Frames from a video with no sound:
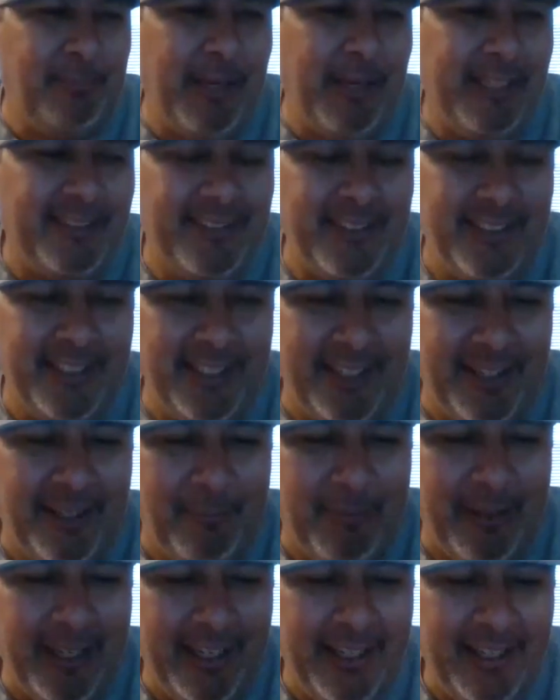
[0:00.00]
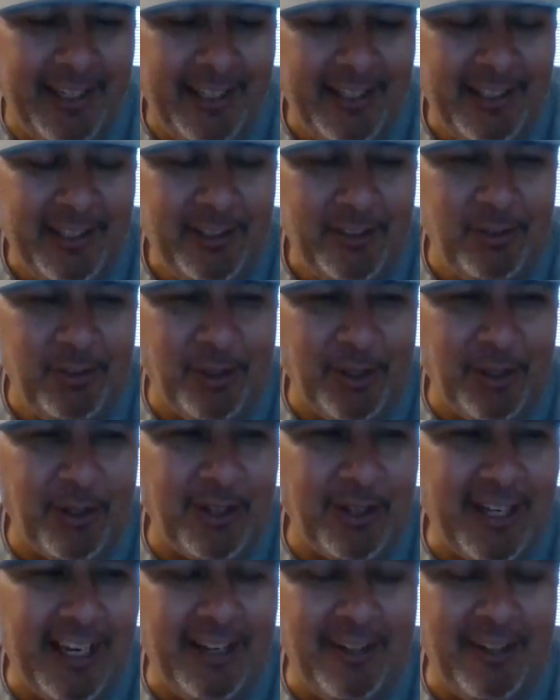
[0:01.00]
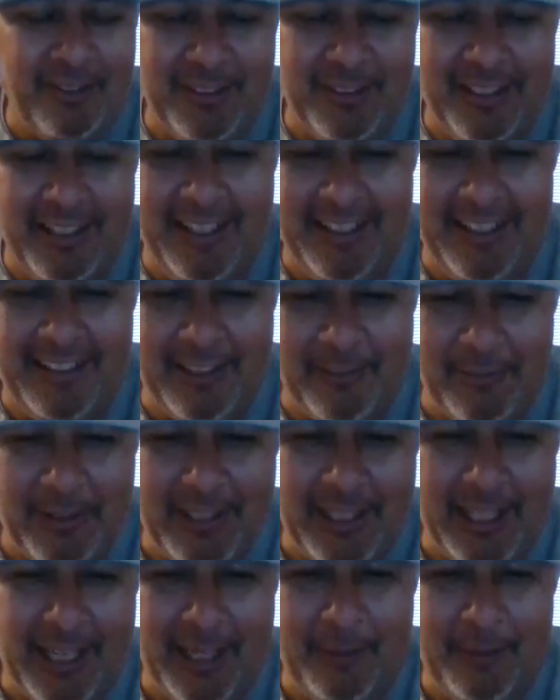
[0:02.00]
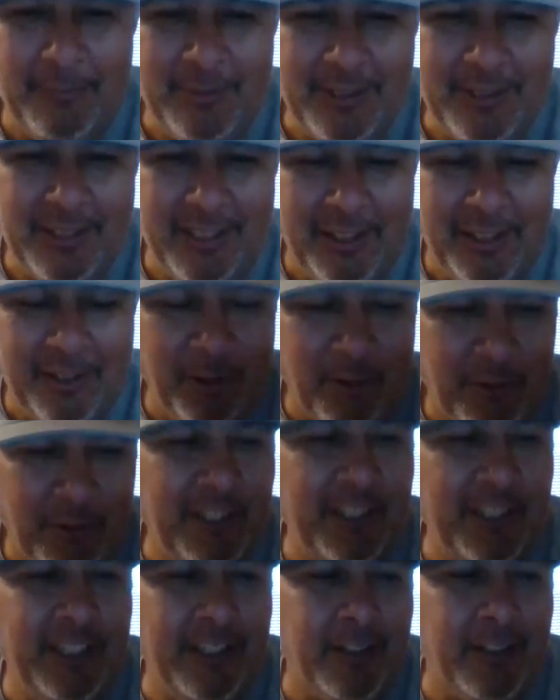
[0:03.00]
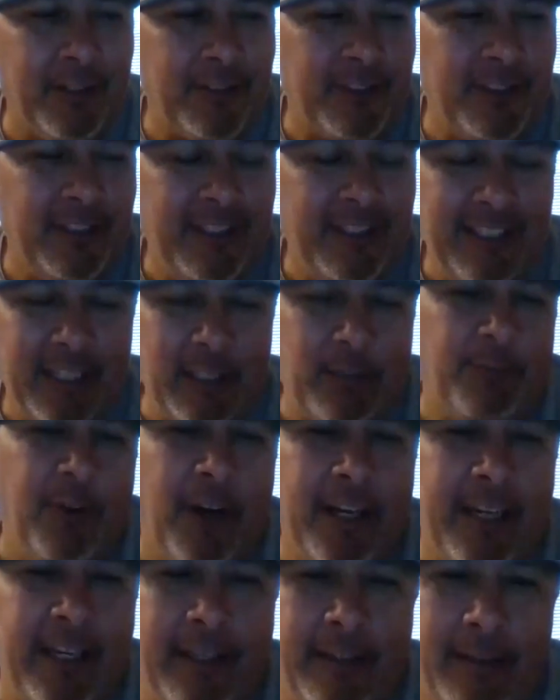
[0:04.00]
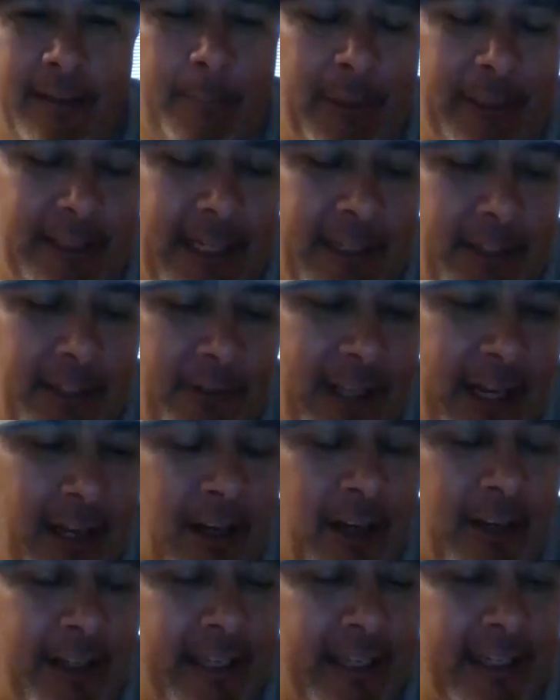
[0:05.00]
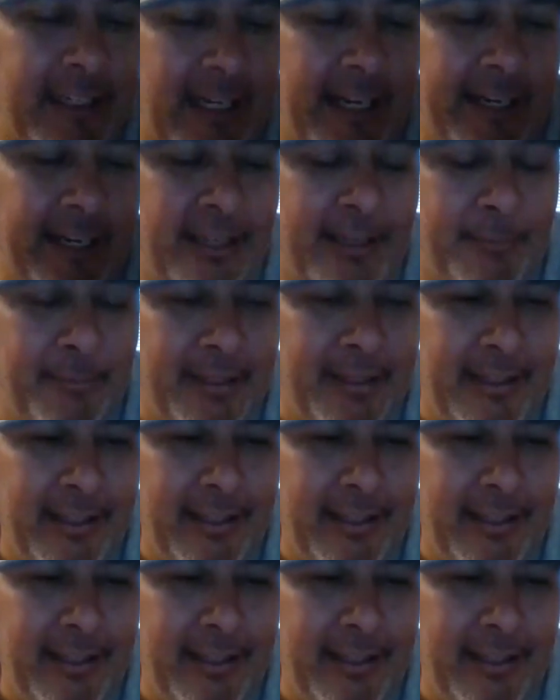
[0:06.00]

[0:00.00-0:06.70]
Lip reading: pasted it on my Twitter account different times over the years. It's funny, but they all get caught up.